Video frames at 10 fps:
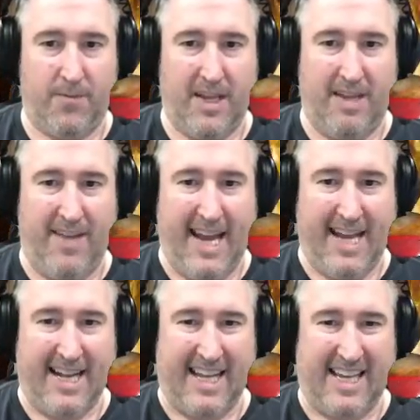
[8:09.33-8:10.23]
If I had
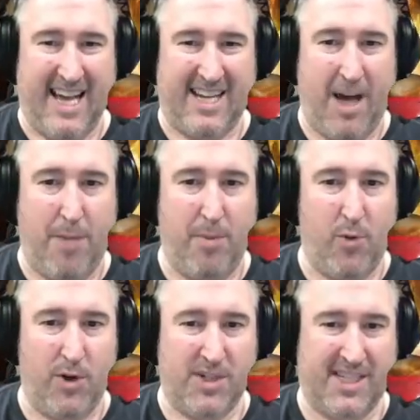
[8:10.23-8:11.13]
like a couple
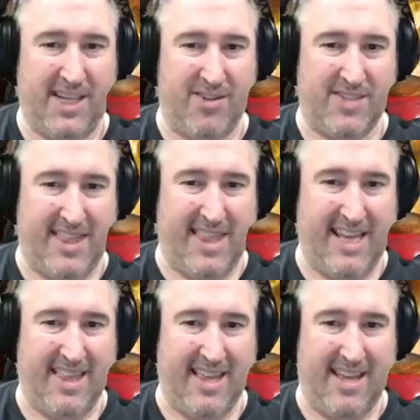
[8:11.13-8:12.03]
more skills, I
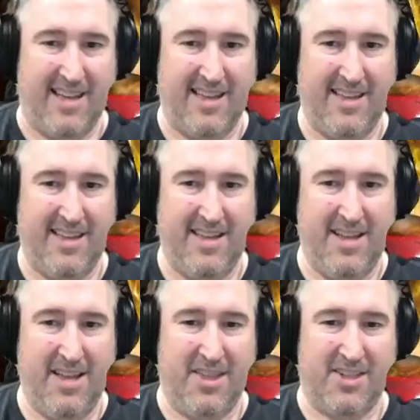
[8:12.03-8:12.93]
think the
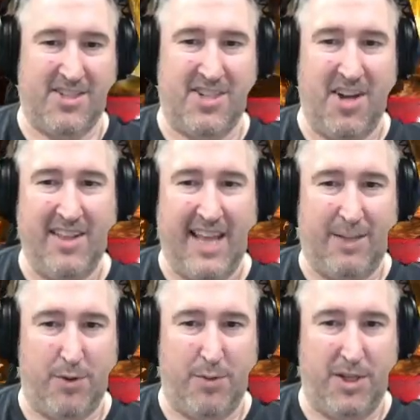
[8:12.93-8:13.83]
stun length
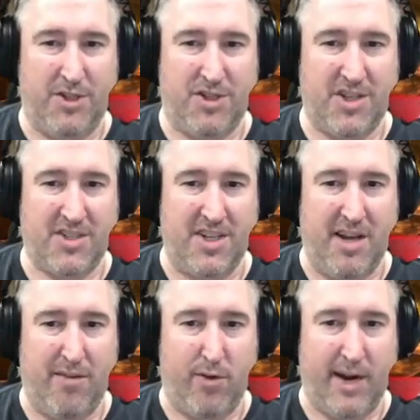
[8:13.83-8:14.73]
would be just
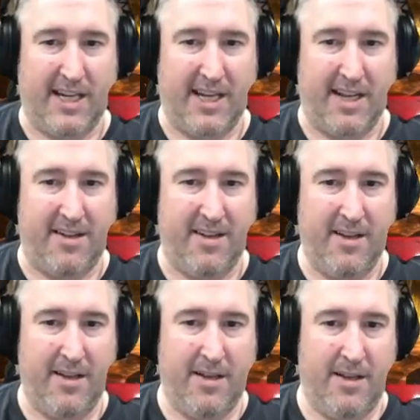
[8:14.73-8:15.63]
enough where I could
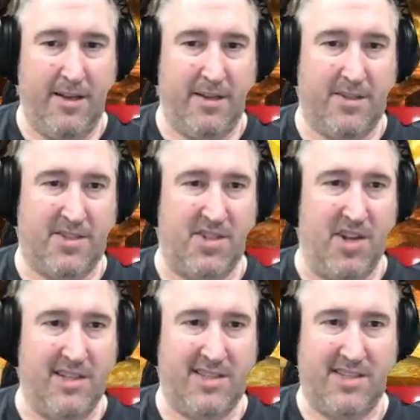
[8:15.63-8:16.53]

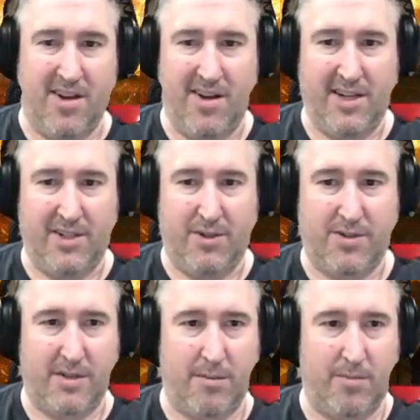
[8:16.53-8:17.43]
stun, and do
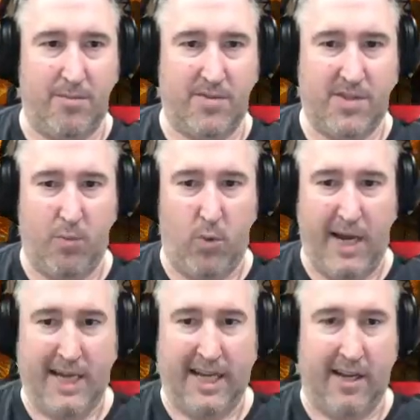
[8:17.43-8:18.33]
some
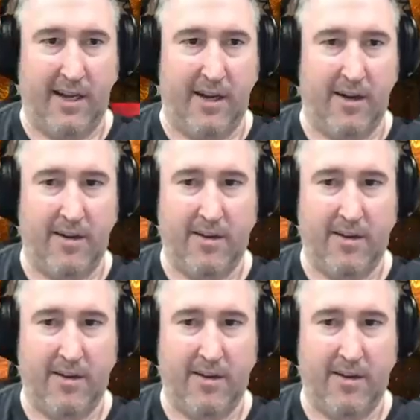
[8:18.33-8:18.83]
whacking here.